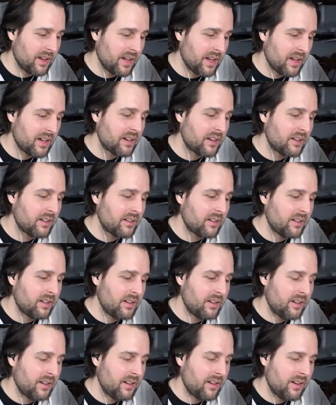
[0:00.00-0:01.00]
that
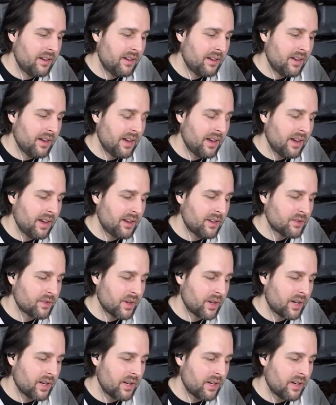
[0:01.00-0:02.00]
and
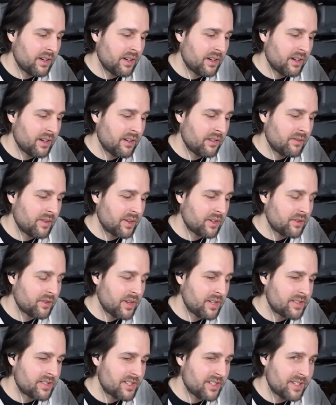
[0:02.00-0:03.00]
drinking,
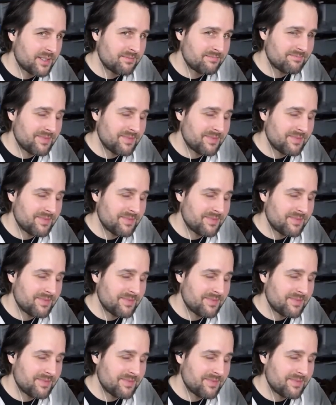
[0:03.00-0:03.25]
Victory at Sea.